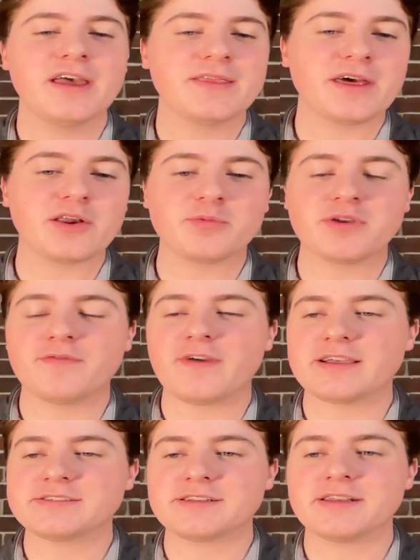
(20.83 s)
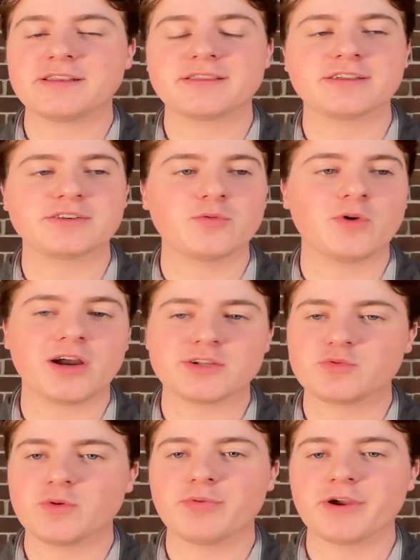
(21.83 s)
that'll be a fascinating thing to
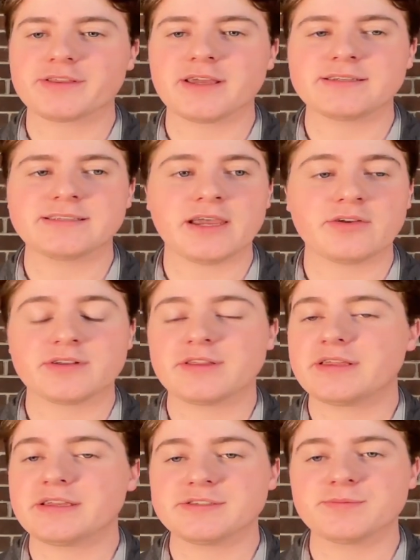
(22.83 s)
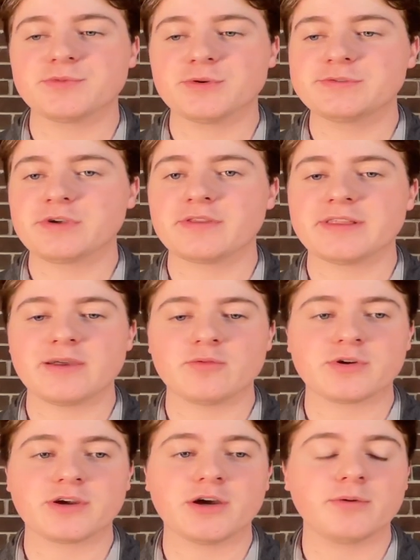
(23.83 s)
watch. We'll break that down, and I think some news on that
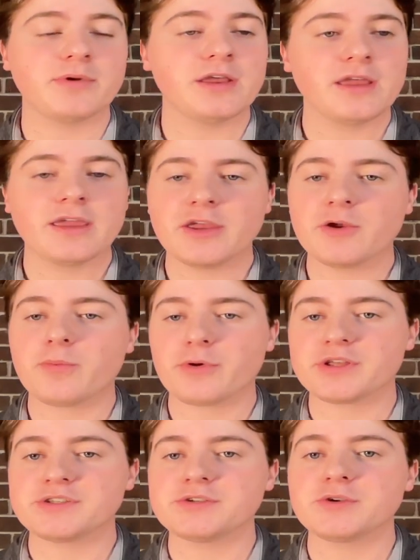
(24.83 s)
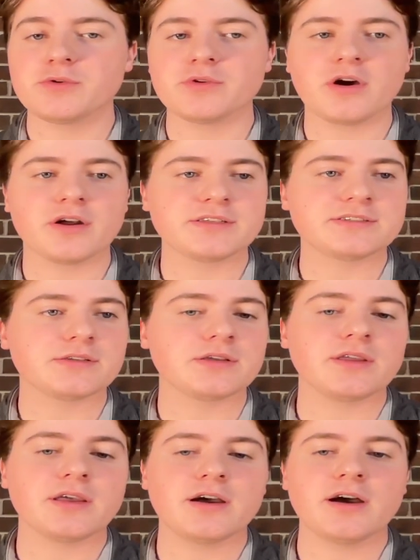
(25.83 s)
will come here pretty soon,
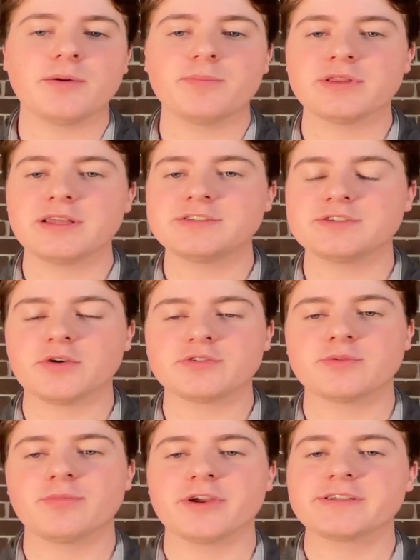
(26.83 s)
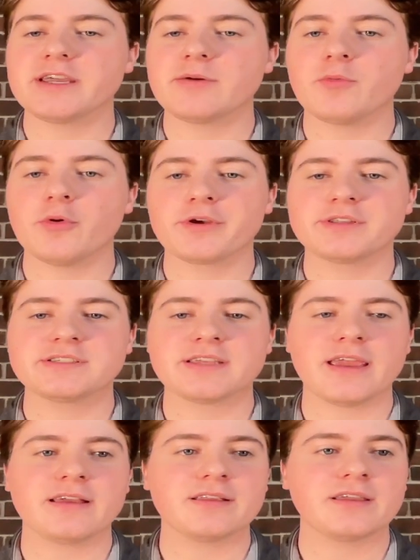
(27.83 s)
honestly. Um, but let's start to break down Morgan
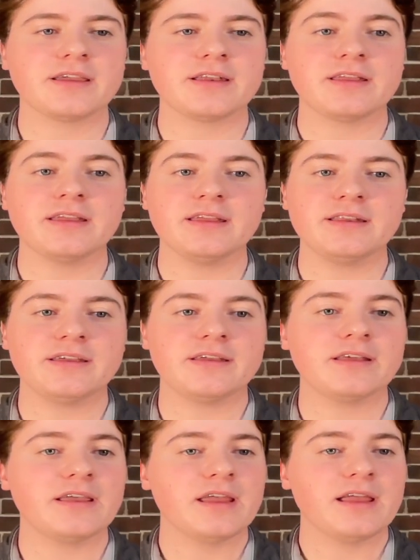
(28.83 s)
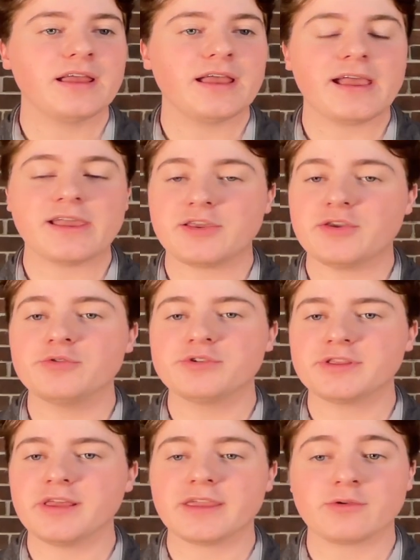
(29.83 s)
Scalley, and he did a huge
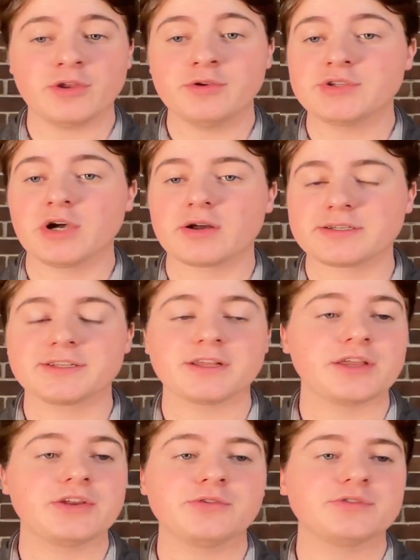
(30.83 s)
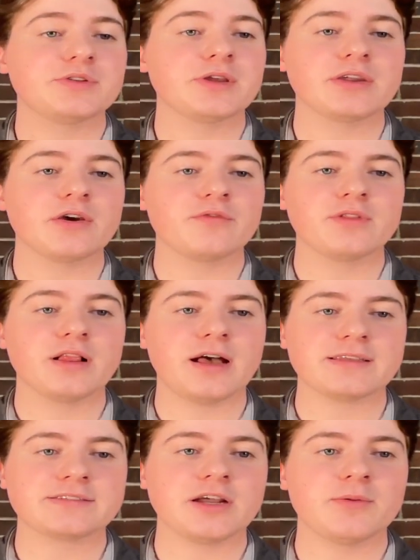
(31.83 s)
thing. Utah did a huge thing over the
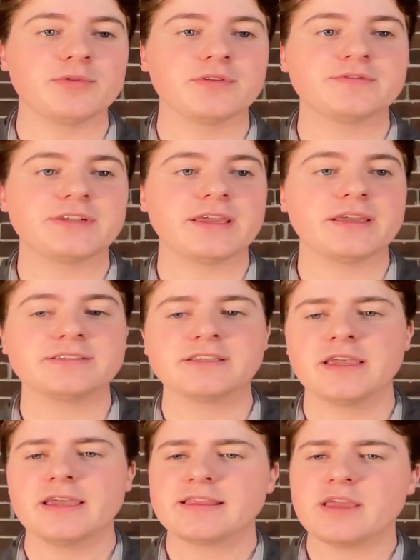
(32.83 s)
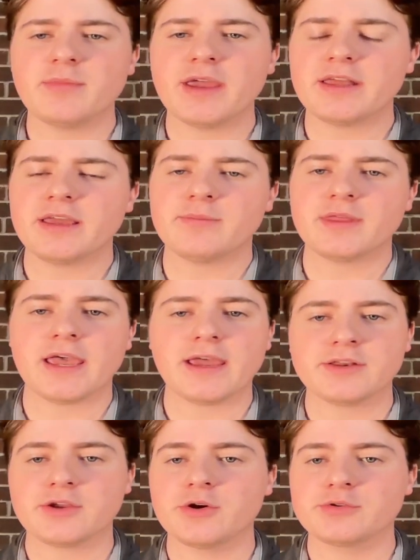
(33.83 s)
last couple of days. They made him the
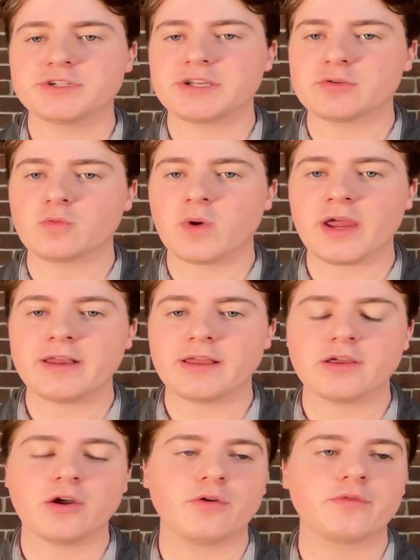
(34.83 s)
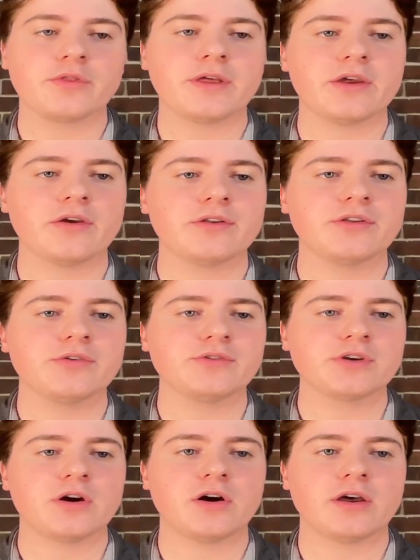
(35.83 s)
head coach in waiting over there in
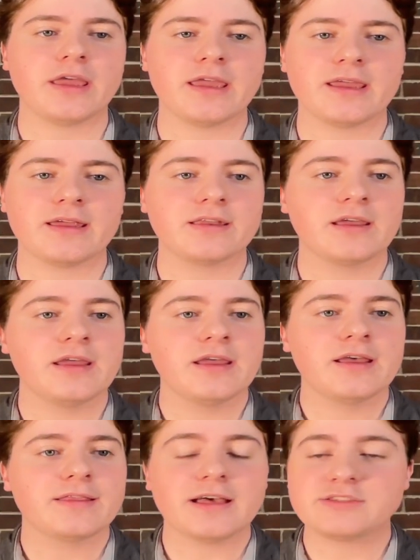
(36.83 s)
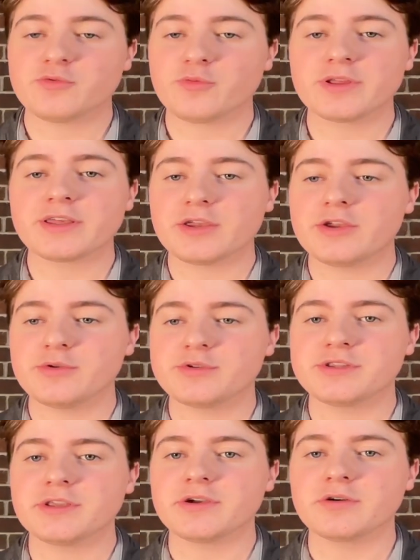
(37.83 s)
Utah, and that's a really
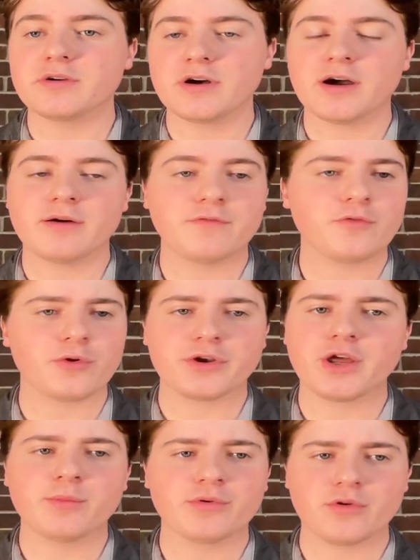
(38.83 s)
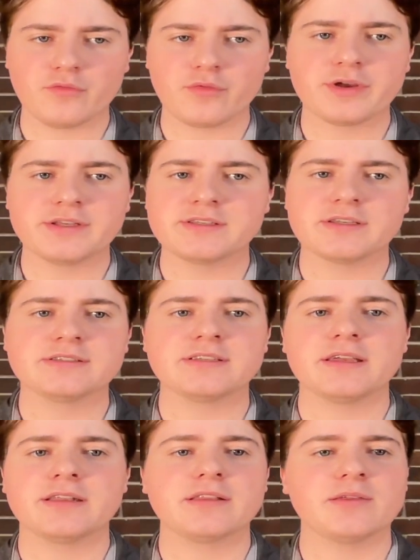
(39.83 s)
huge deal um, for a number of reasons.
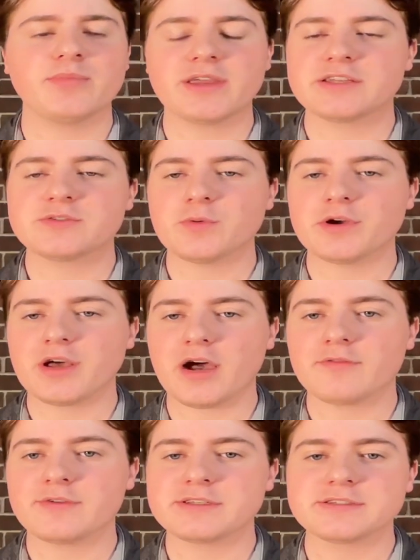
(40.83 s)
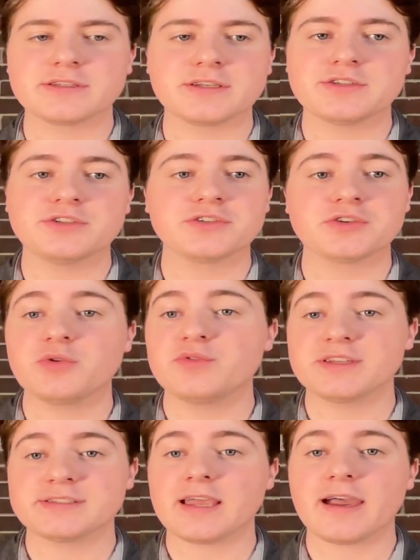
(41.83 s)
And the biggest one, obviously, is just who
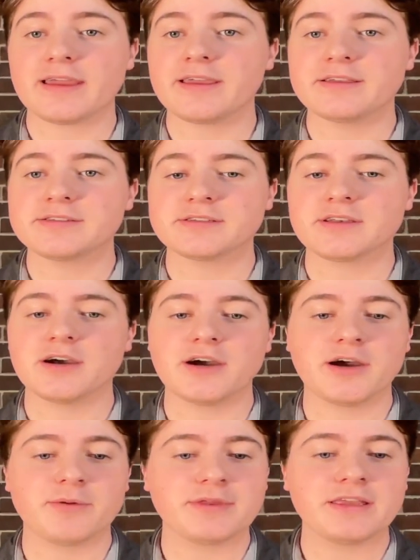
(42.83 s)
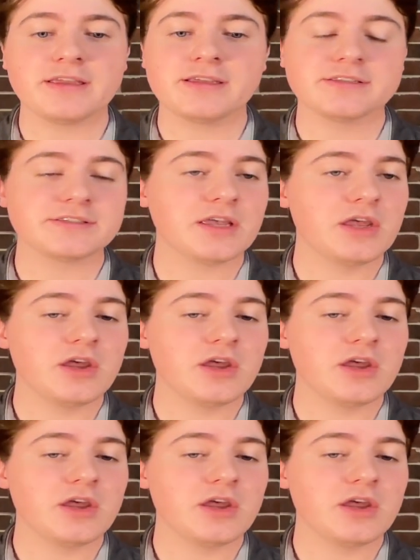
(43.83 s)
this guy is. Um, he is